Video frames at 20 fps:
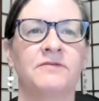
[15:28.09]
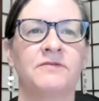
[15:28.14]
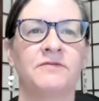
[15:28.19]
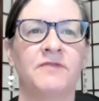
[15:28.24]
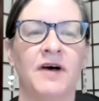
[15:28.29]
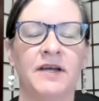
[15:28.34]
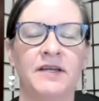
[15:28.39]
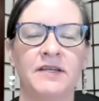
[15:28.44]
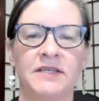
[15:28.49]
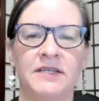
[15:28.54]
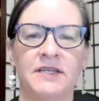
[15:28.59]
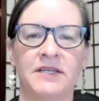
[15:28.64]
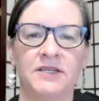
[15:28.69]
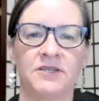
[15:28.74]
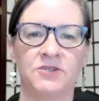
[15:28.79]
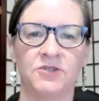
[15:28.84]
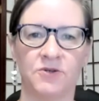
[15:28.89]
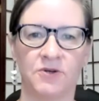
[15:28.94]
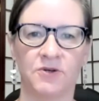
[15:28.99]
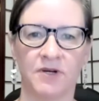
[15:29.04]

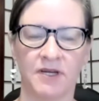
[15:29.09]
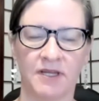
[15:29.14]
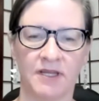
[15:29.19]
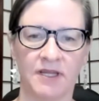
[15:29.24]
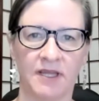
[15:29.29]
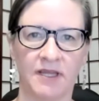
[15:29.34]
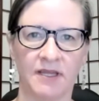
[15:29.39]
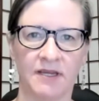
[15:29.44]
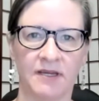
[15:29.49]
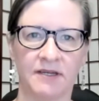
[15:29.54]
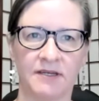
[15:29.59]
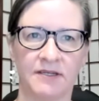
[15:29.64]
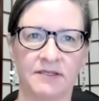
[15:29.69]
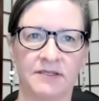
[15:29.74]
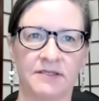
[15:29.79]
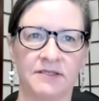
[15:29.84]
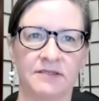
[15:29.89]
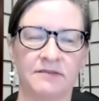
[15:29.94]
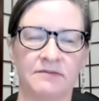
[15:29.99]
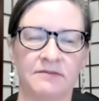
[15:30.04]
finding joy and